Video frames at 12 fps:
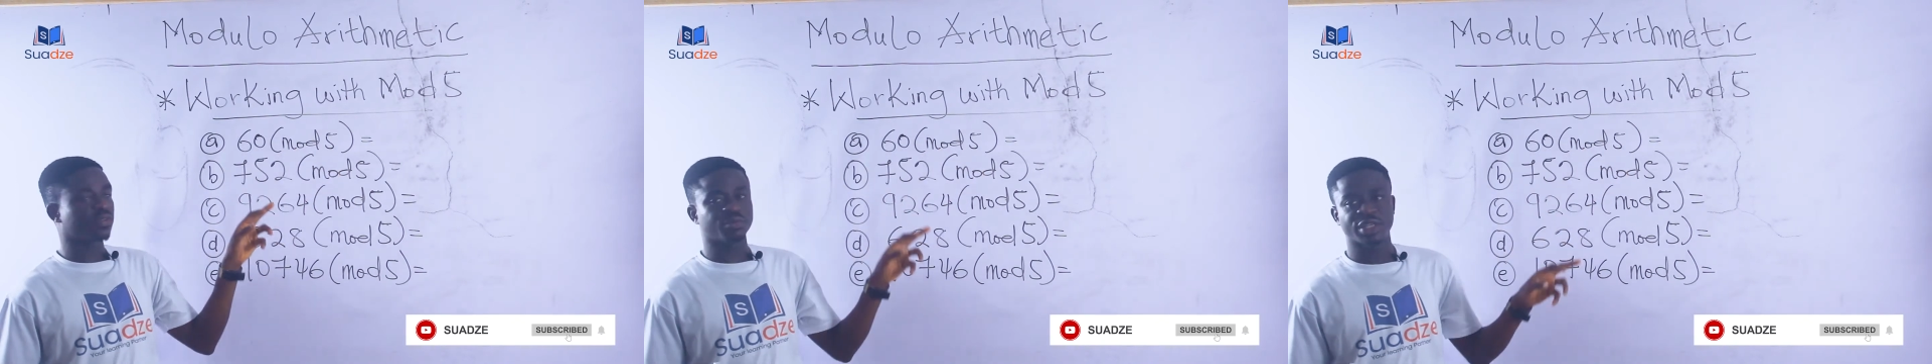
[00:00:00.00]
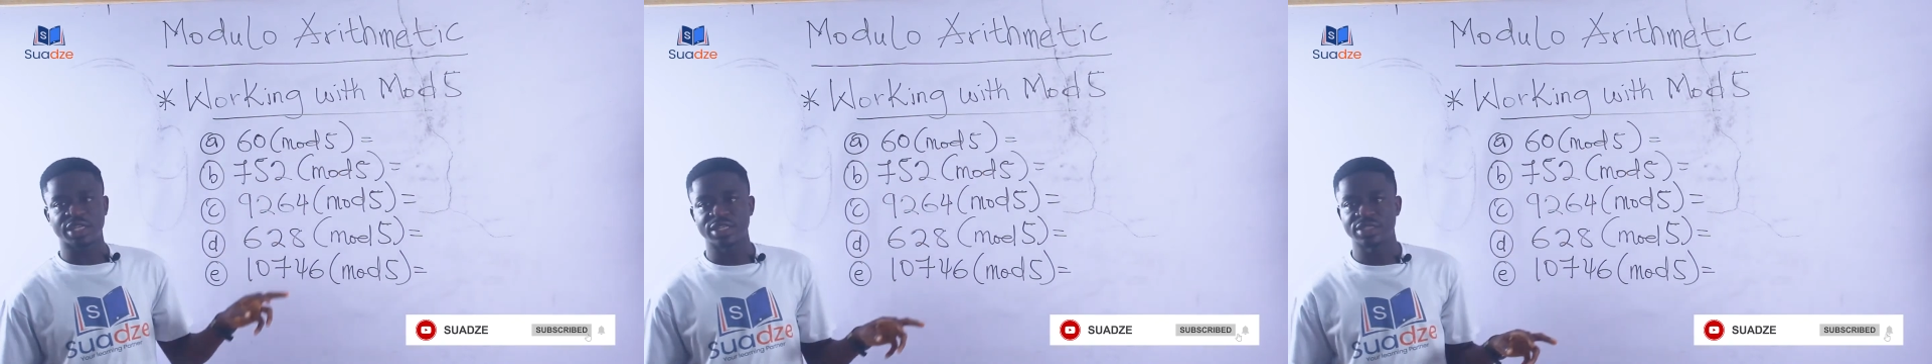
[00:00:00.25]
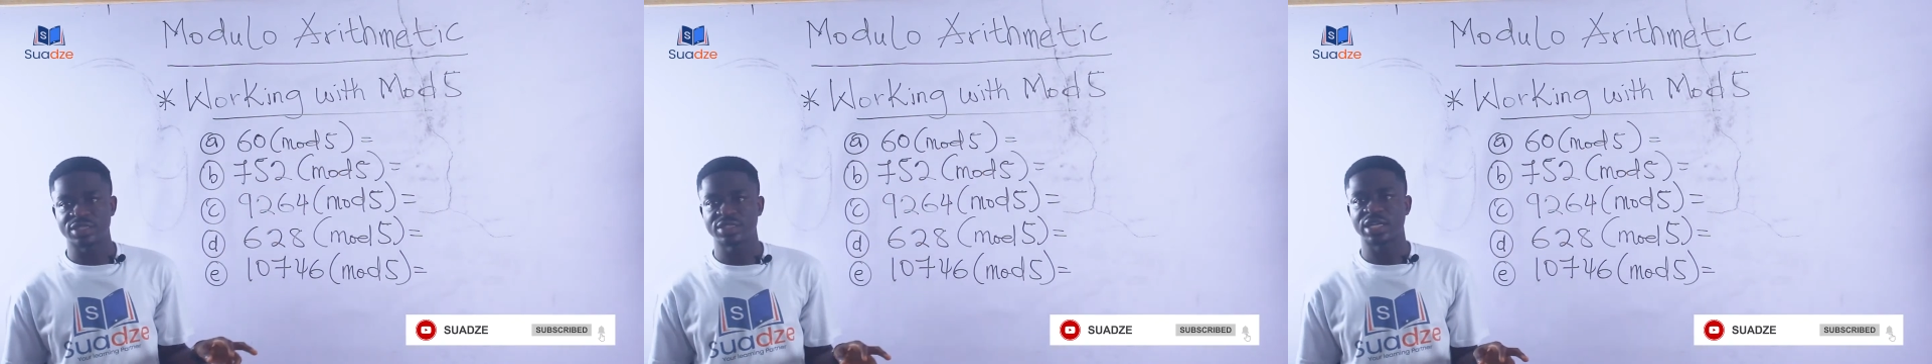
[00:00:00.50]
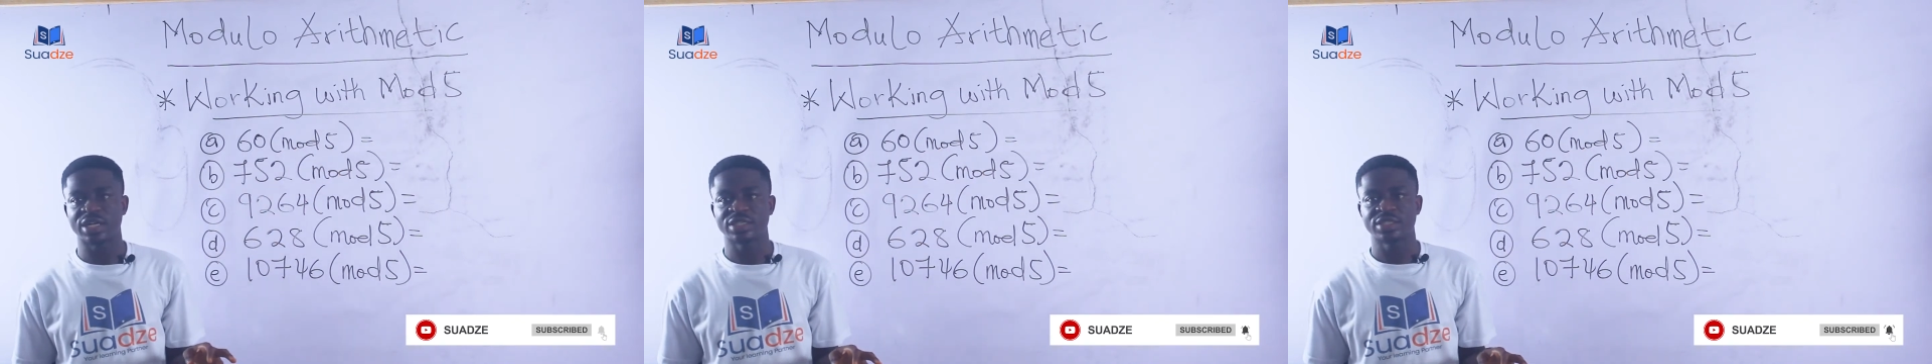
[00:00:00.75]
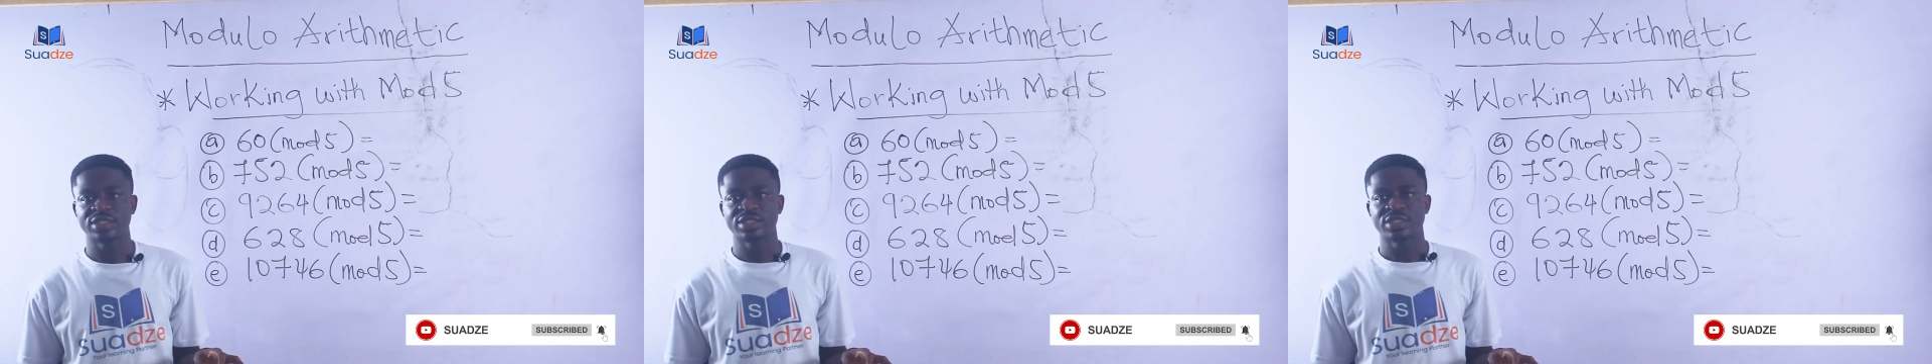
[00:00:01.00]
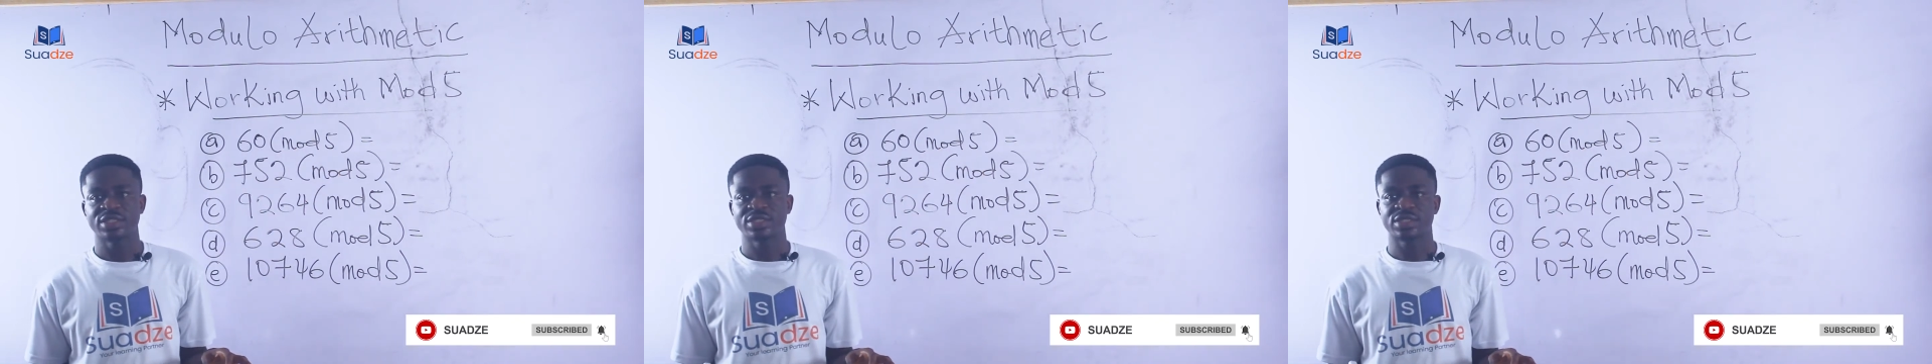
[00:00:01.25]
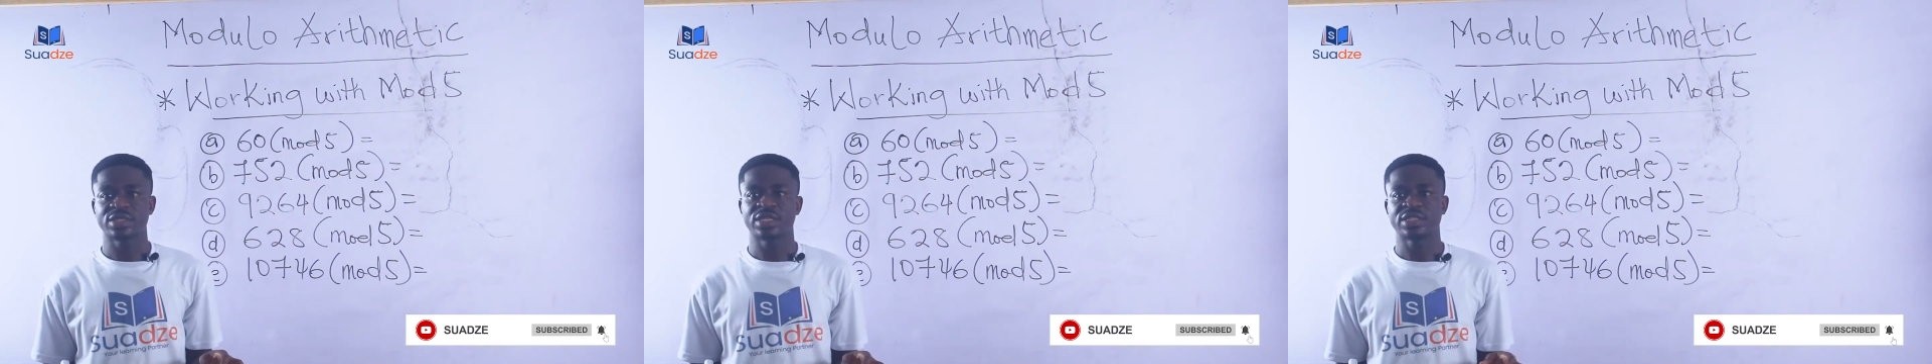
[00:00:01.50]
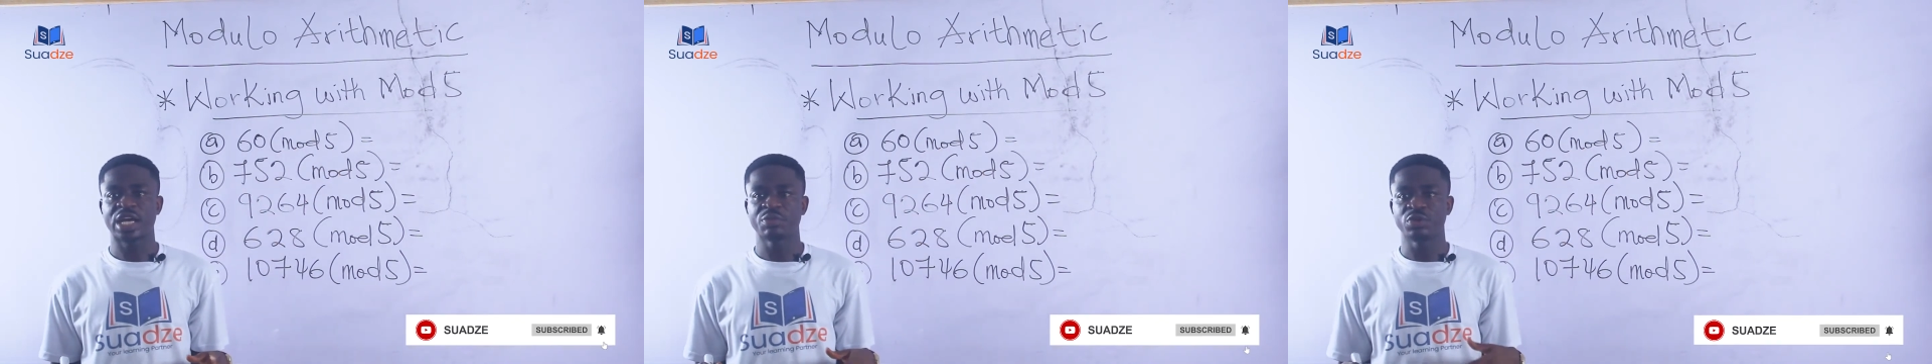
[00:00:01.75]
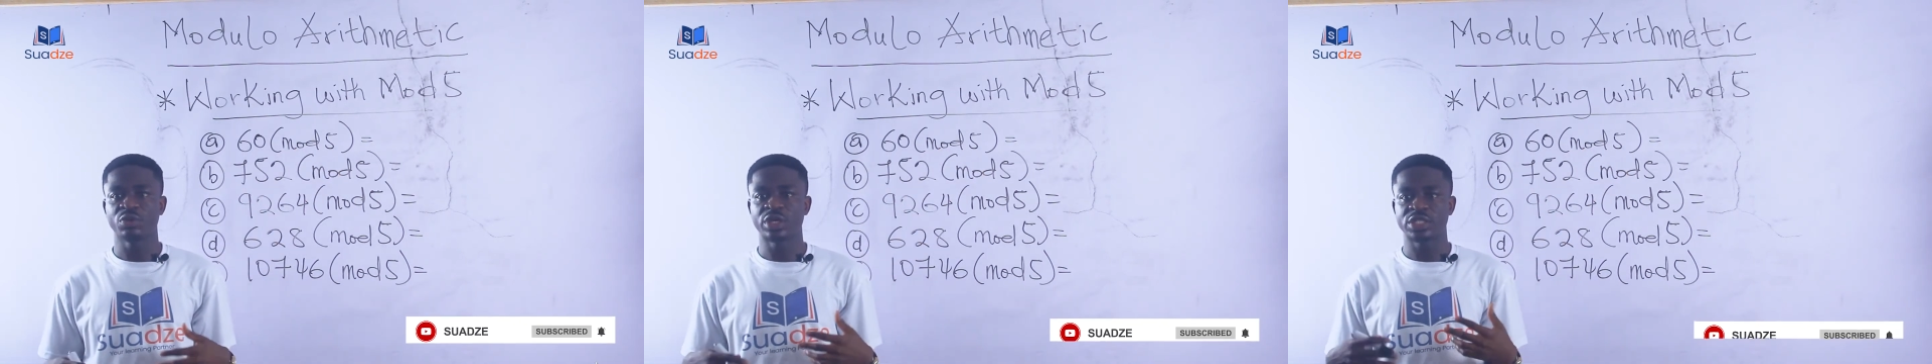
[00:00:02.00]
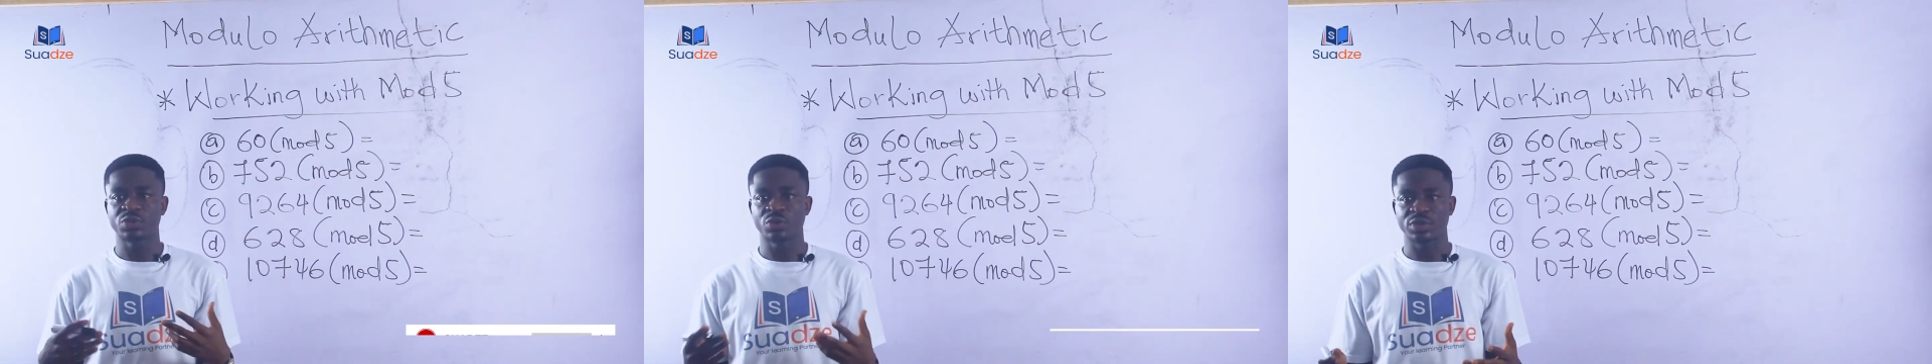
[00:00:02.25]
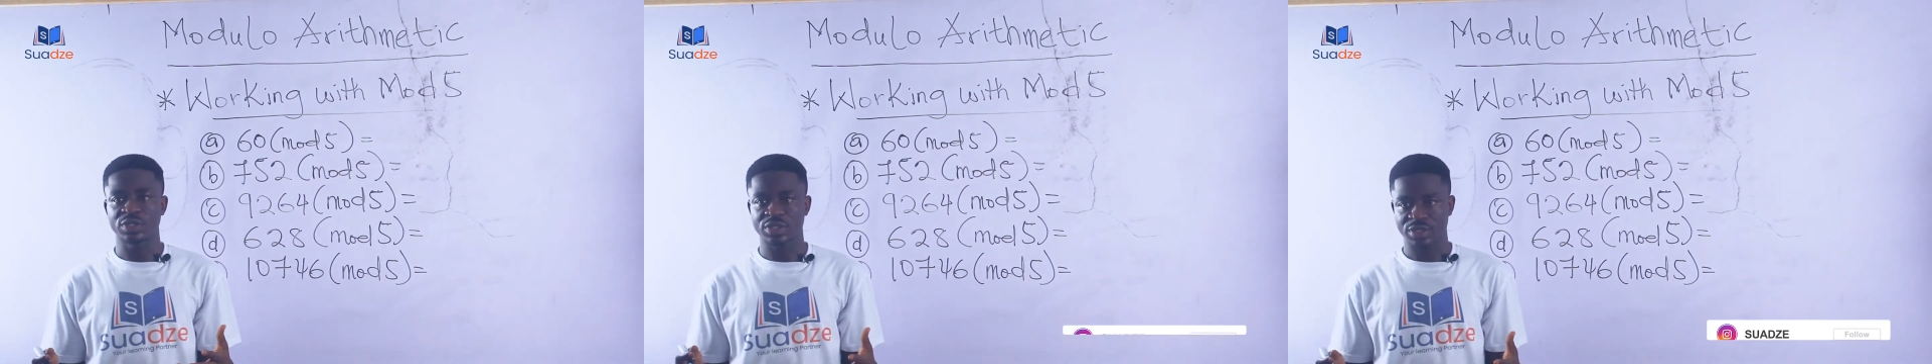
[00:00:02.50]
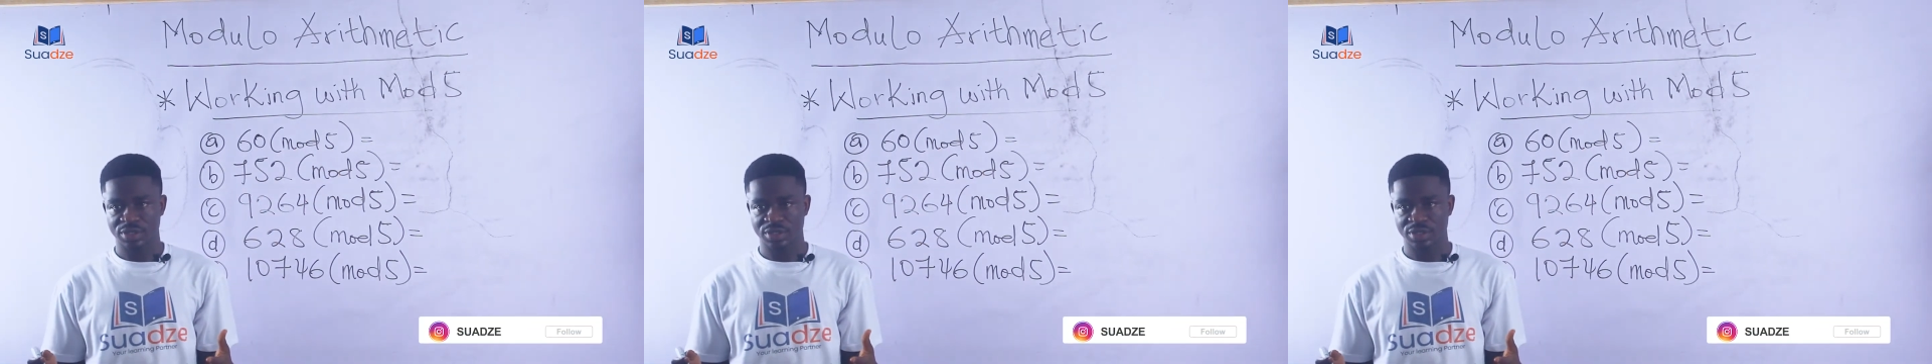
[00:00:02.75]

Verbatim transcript: from the integer to the time you get what?